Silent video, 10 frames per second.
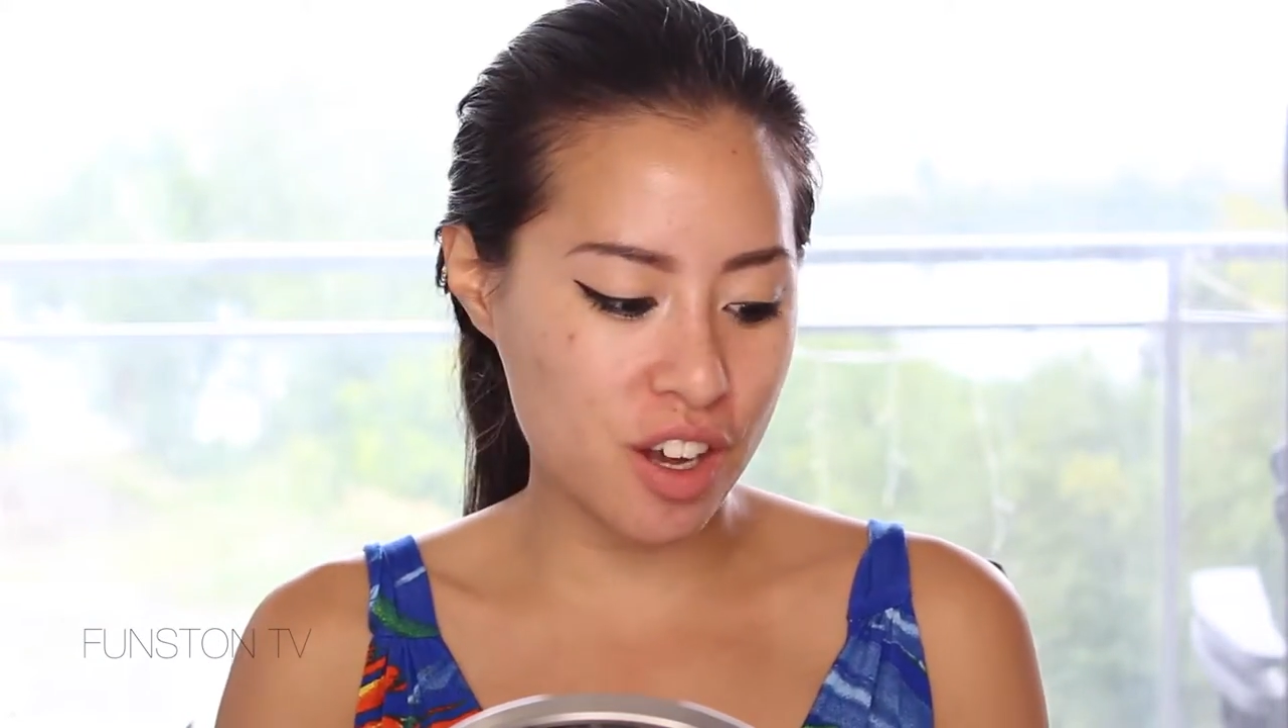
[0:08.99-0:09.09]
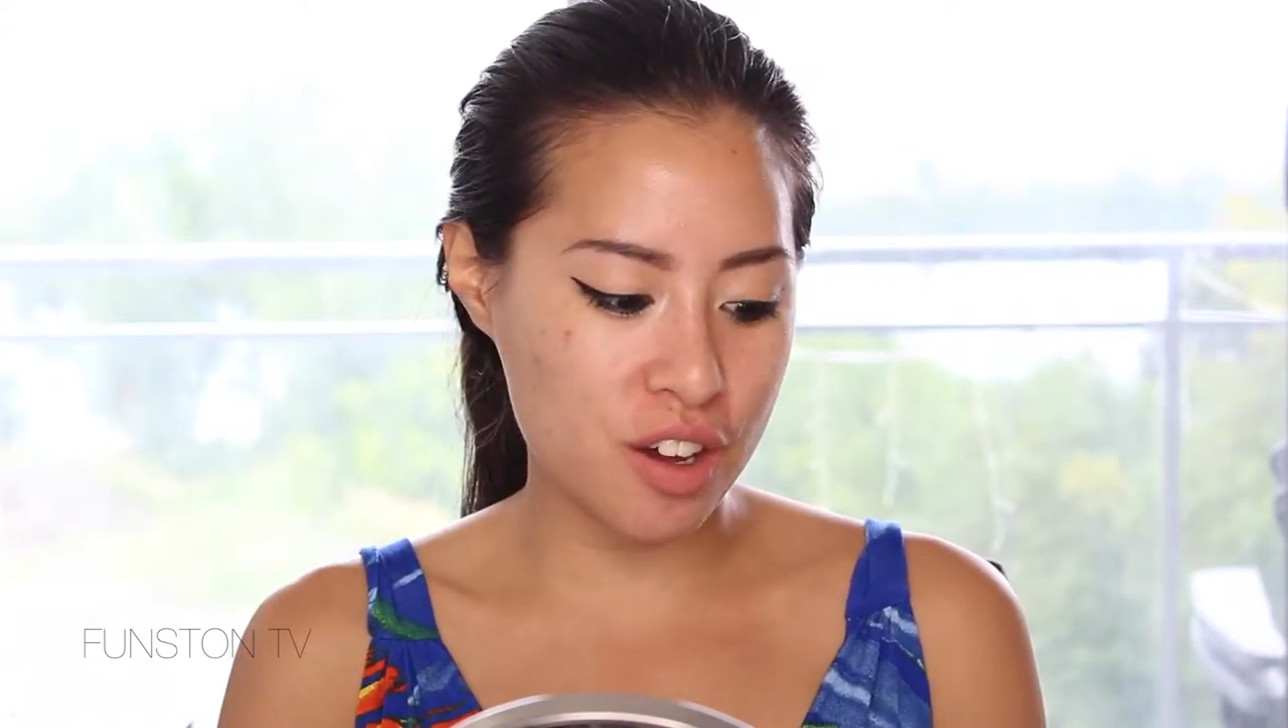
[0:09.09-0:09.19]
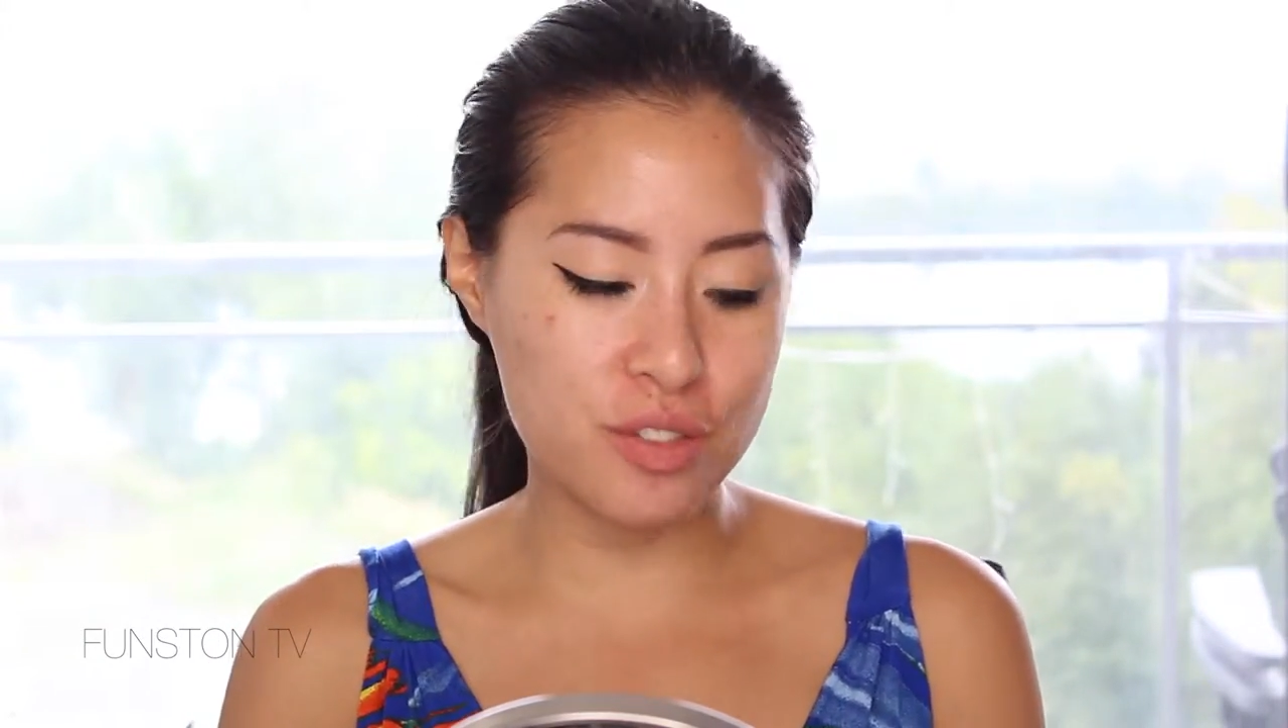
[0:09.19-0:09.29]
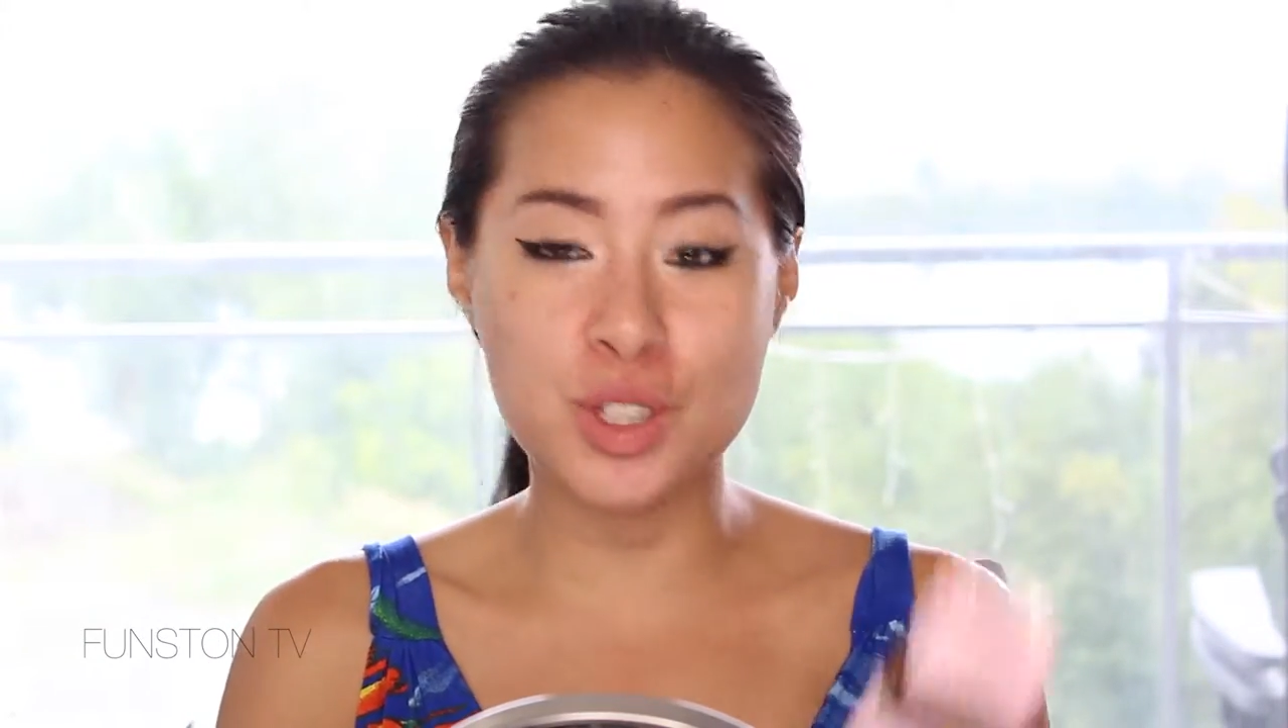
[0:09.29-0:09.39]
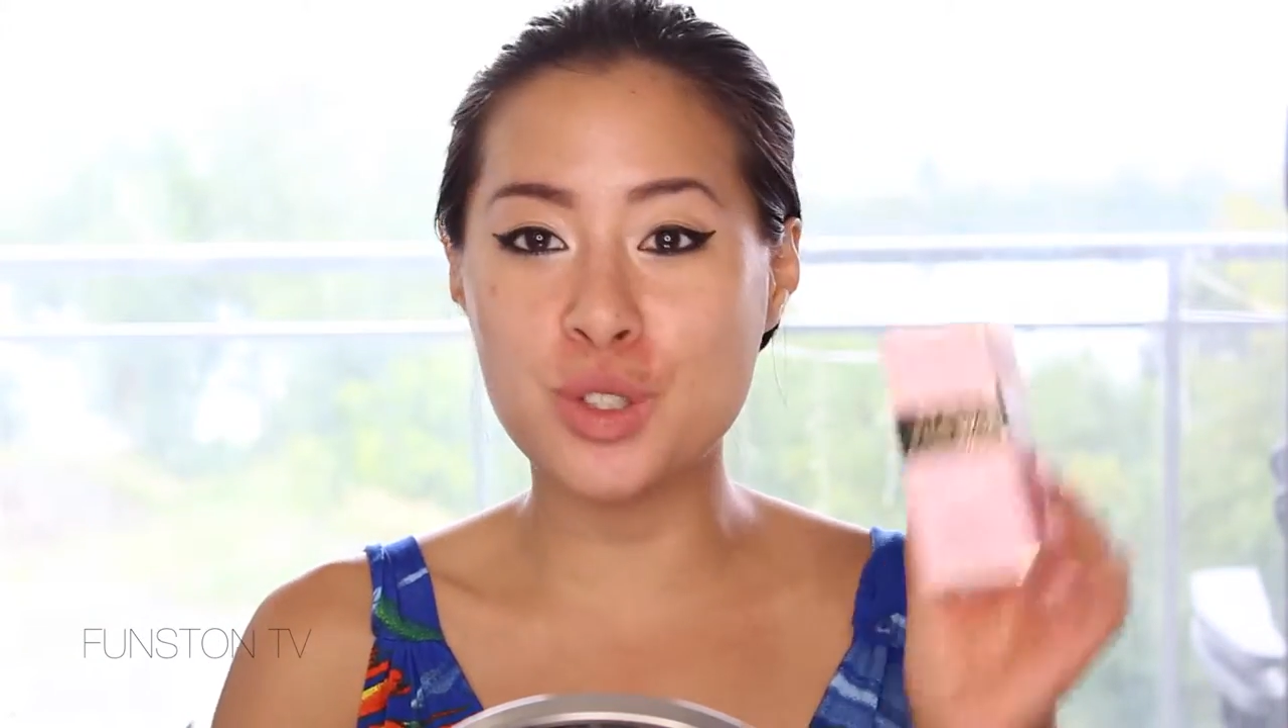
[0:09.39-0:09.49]

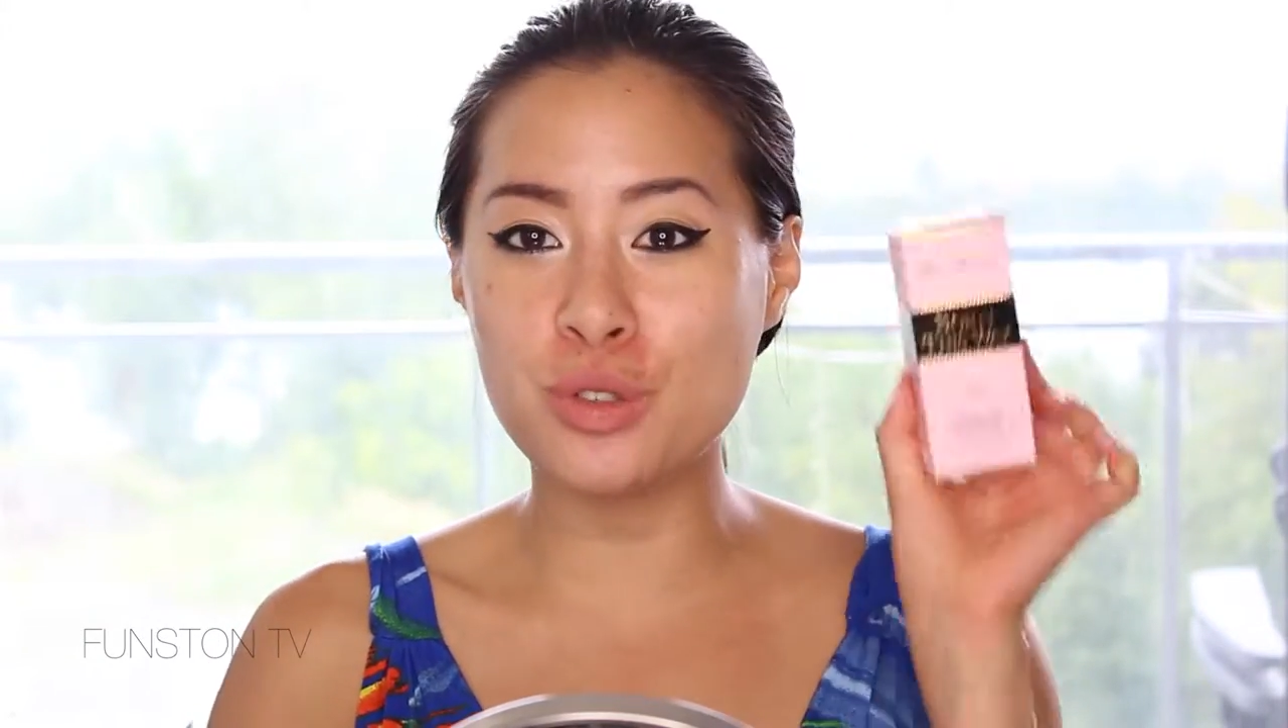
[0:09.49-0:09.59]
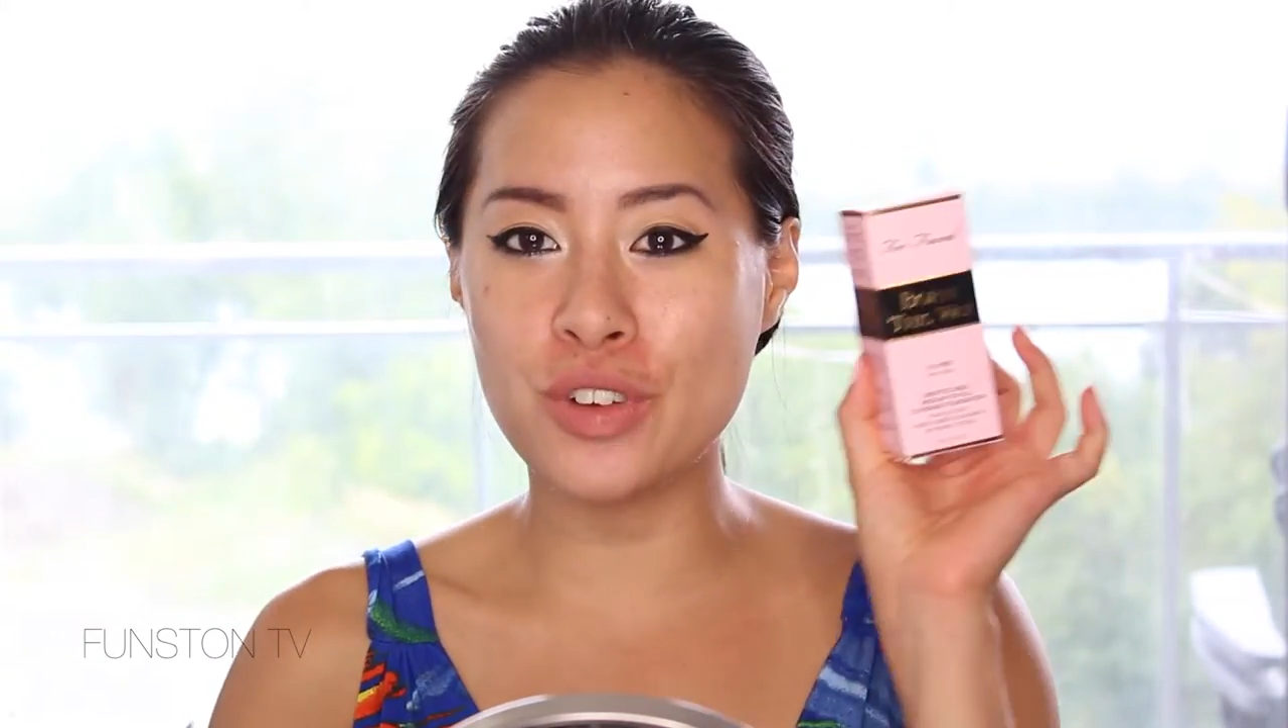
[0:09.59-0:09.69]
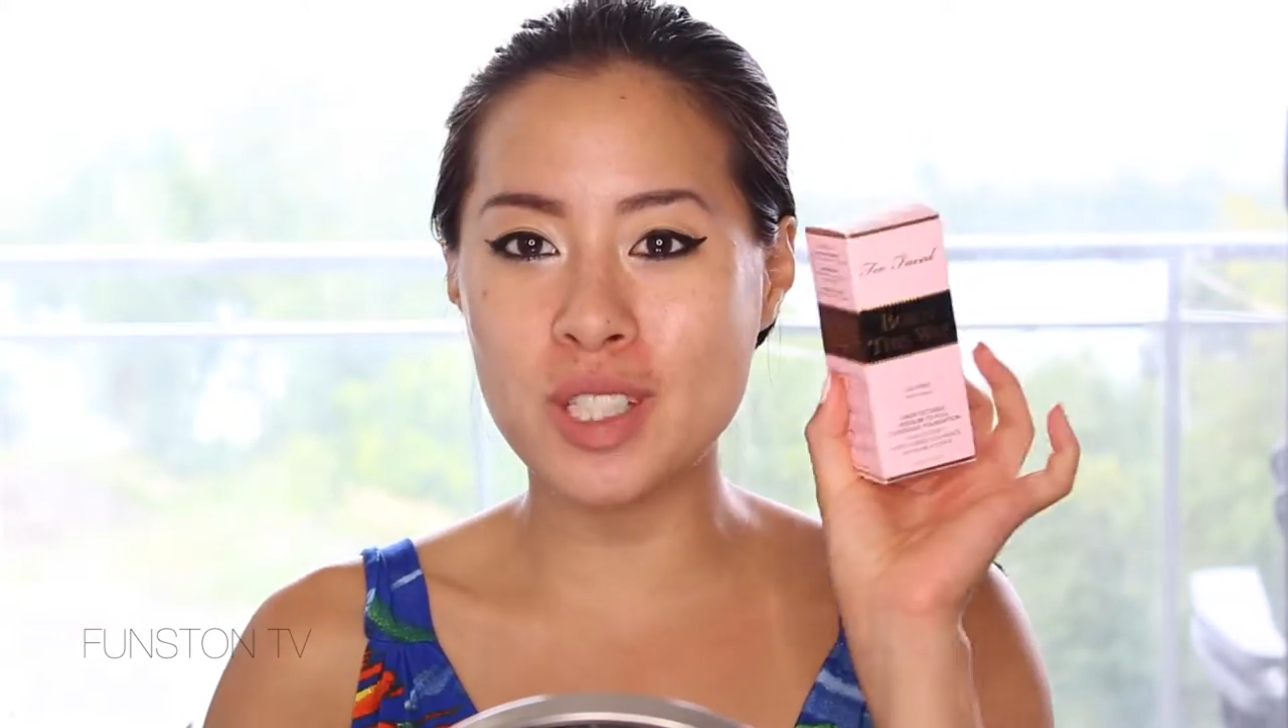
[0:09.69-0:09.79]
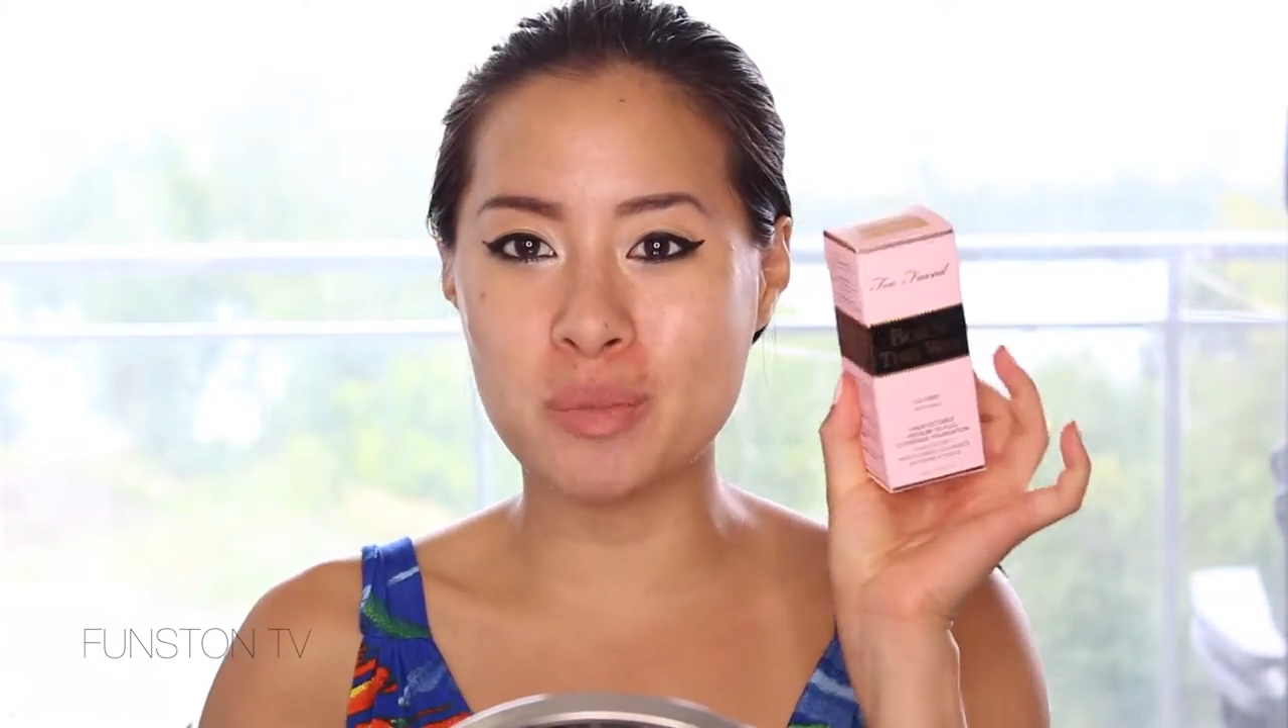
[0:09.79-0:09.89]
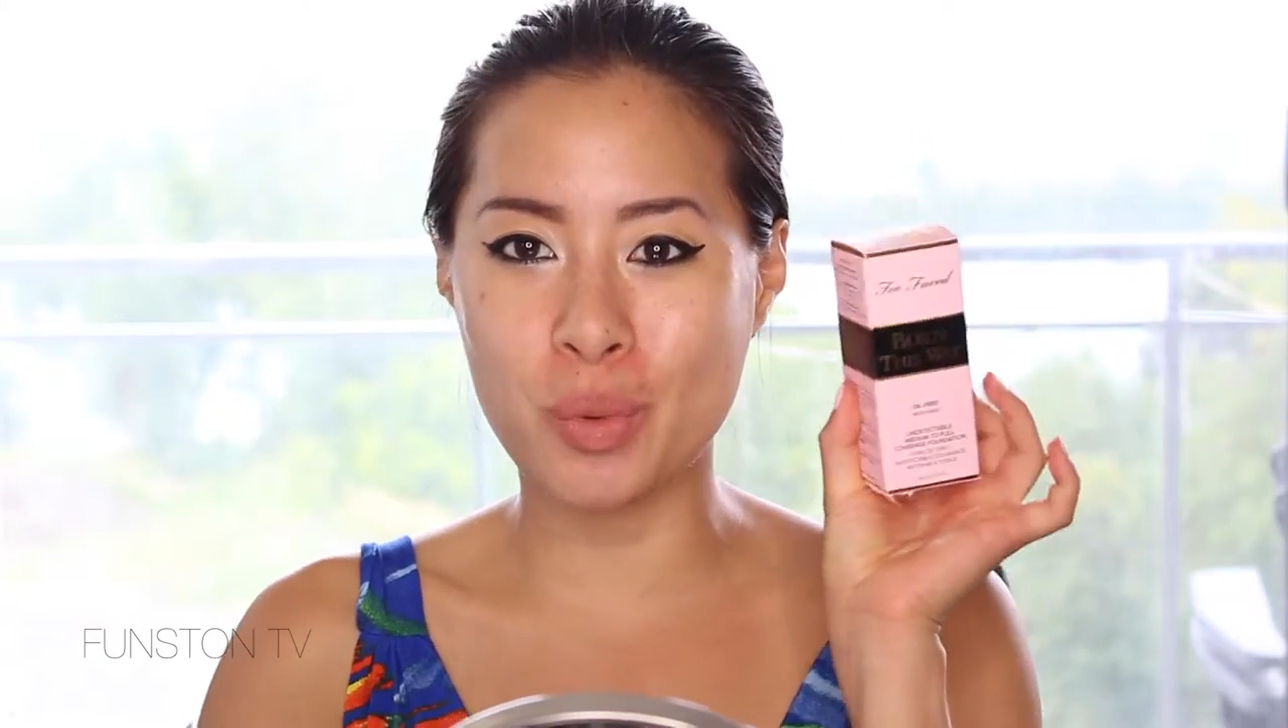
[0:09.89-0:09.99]
of the Too Faced